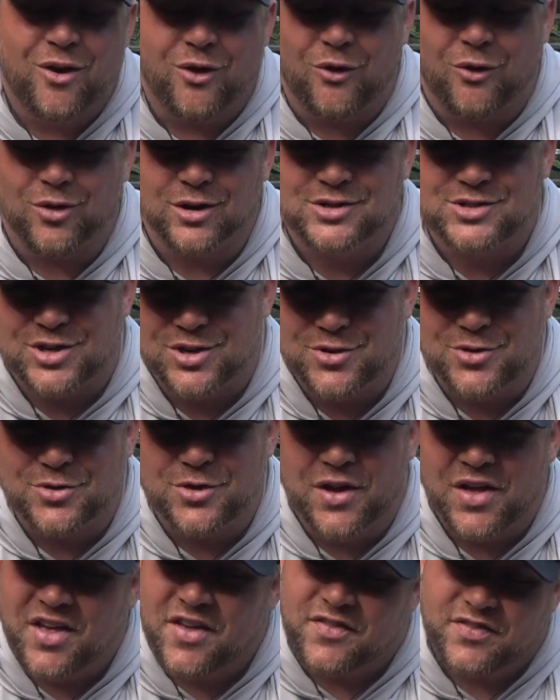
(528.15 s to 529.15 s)
or
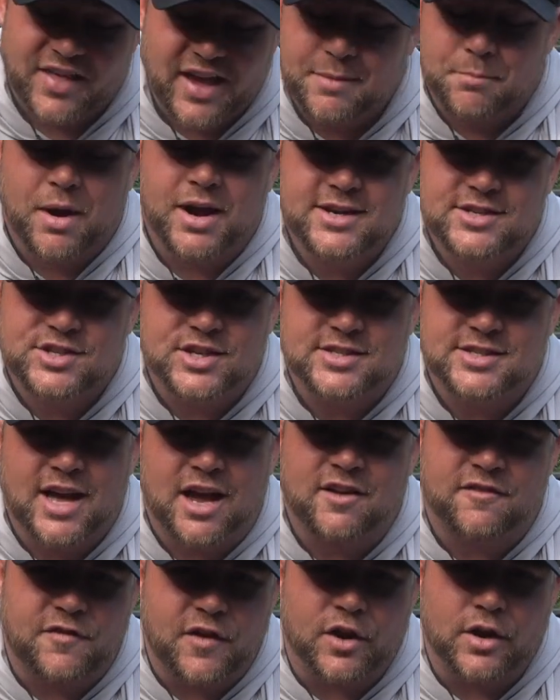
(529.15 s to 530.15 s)
two, they might just
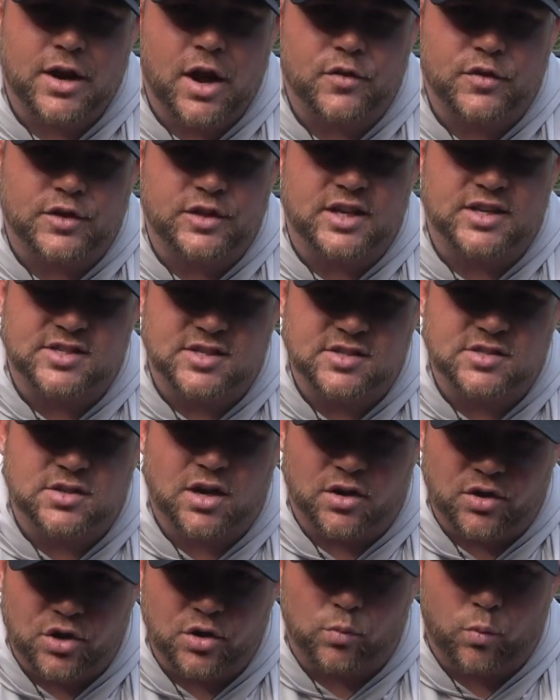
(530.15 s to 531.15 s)
not have figured out that this is
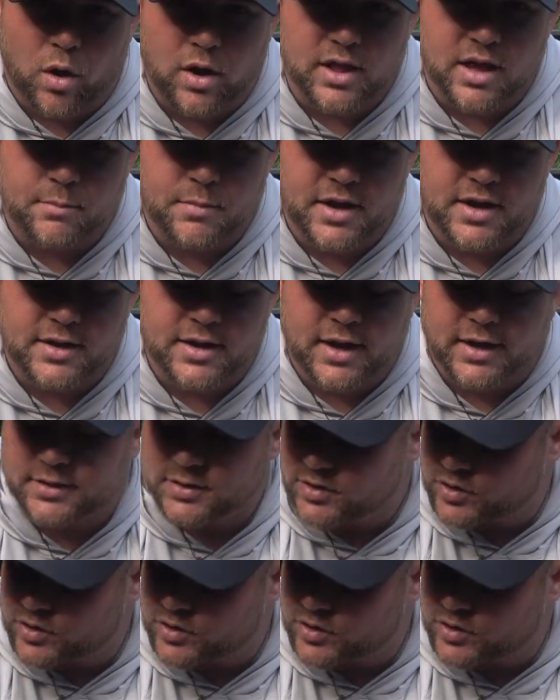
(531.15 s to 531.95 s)
a good walleye bait yet.